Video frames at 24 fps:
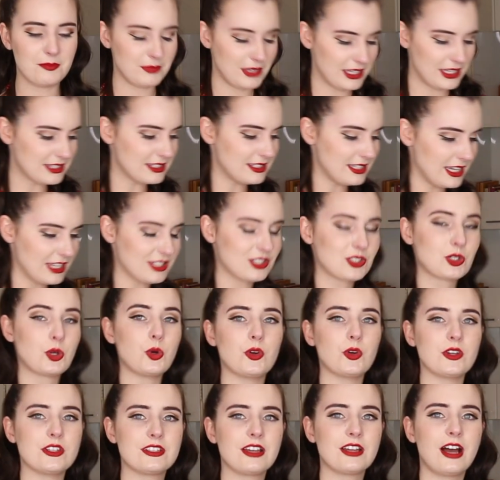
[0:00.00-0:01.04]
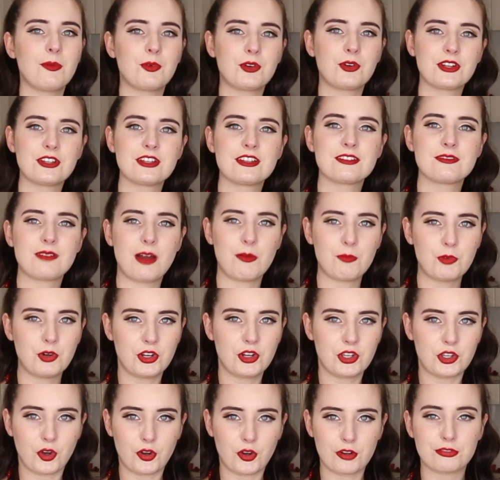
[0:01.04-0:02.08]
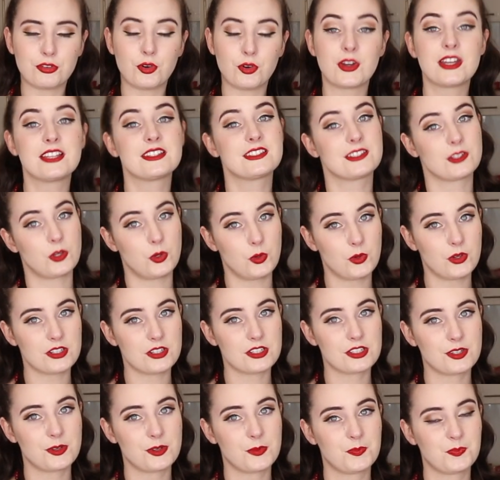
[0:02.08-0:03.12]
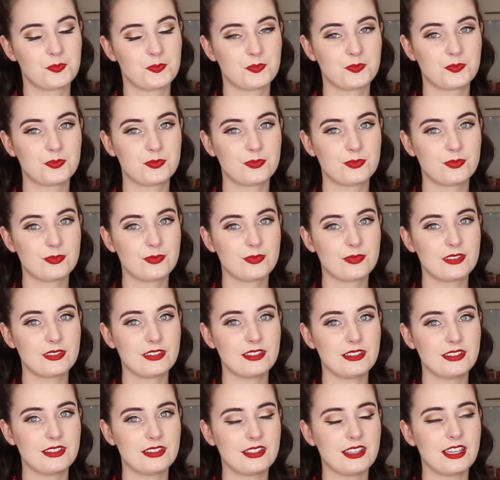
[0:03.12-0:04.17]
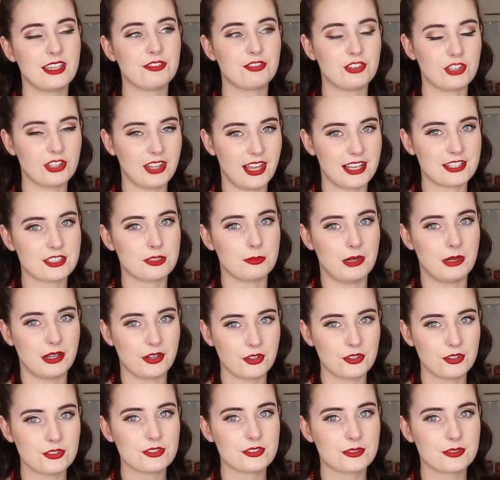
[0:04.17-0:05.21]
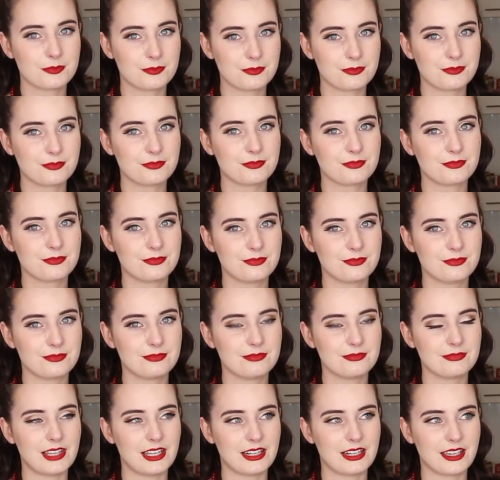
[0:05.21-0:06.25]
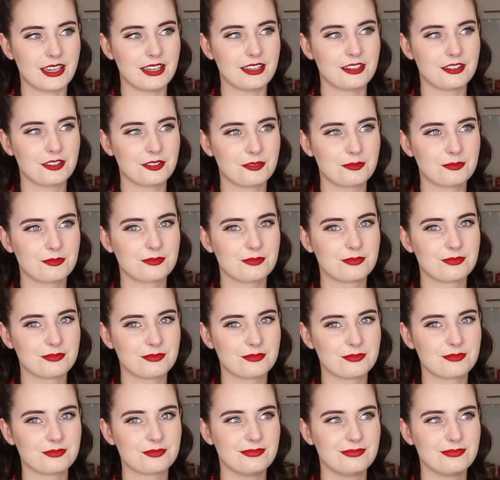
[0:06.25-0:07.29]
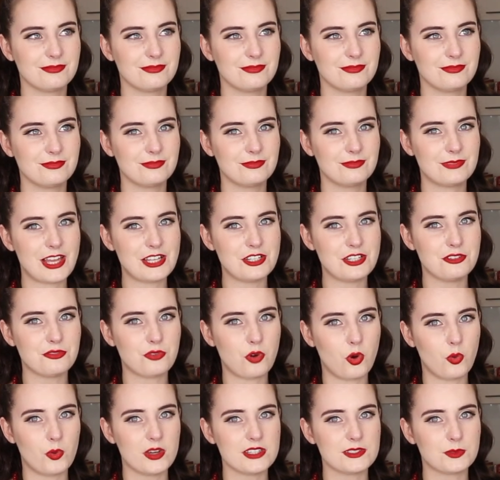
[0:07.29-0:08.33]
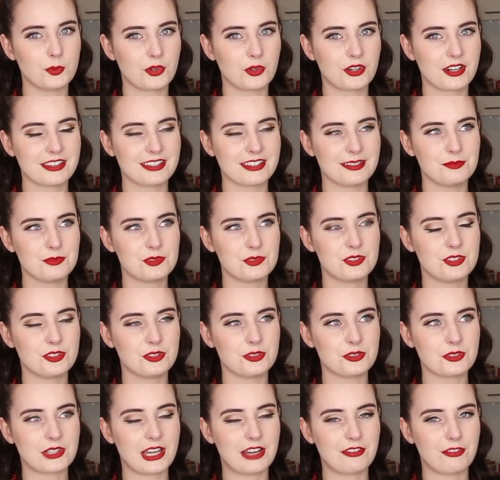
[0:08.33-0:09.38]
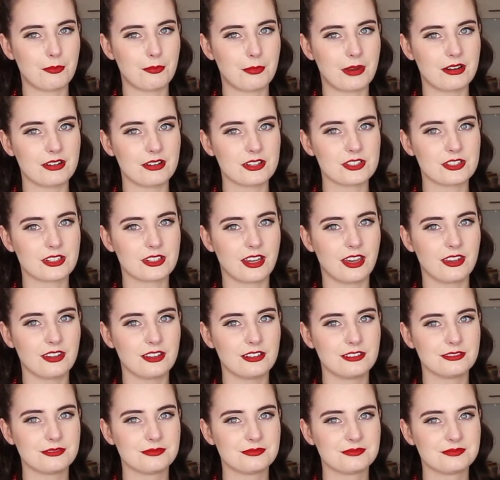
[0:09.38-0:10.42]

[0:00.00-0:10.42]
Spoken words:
It's good. I'm gonna go for it's good. If you like tomatoes and cake, and you've always wanted them to have a marriage together.